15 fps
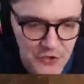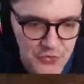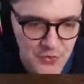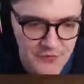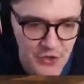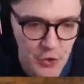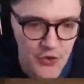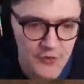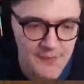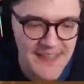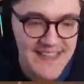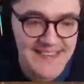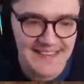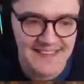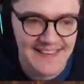with a hook
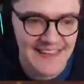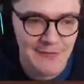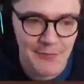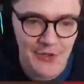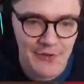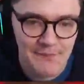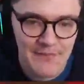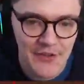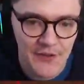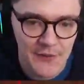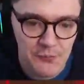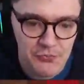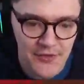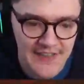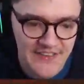immediately, but you got
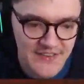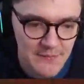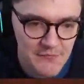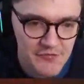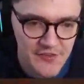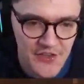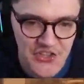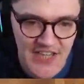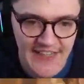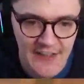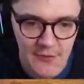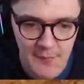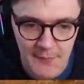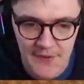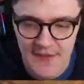to praise them for the gen
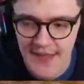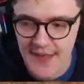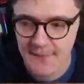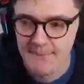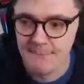commitment there.